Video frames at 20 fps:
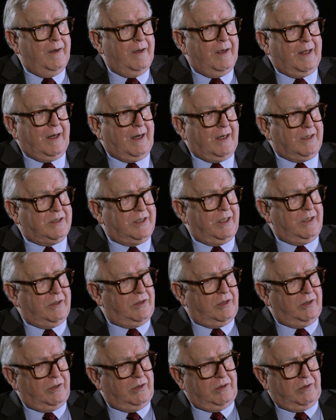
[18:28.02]
And I said
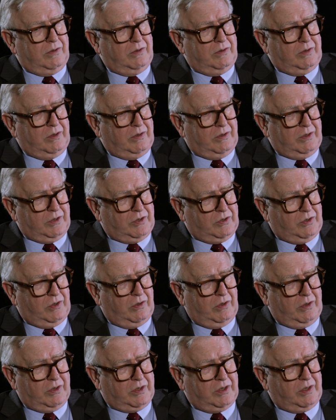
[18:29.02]
to this
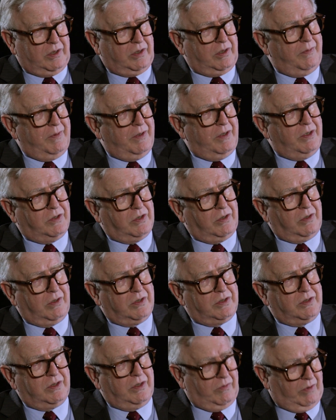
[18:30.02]
journalist, community
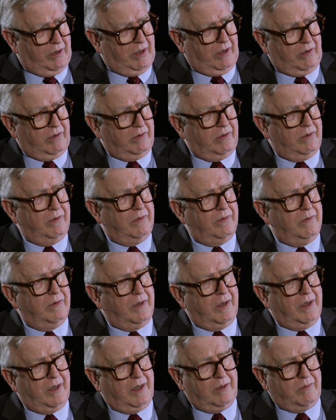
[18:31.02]
journalist in Rio,
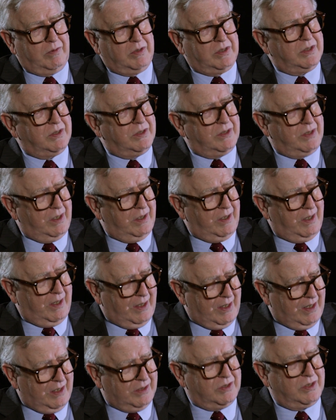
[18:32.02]
and
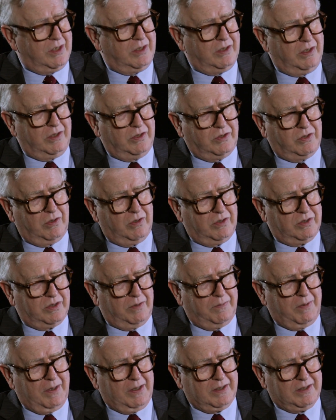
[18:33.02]
I had said to the journalist
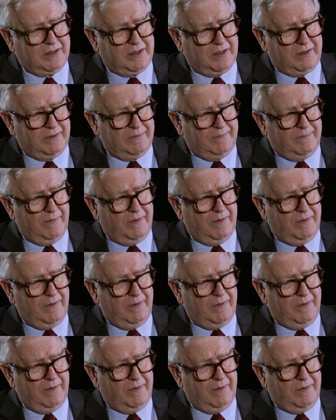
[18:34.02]
in Pakistan,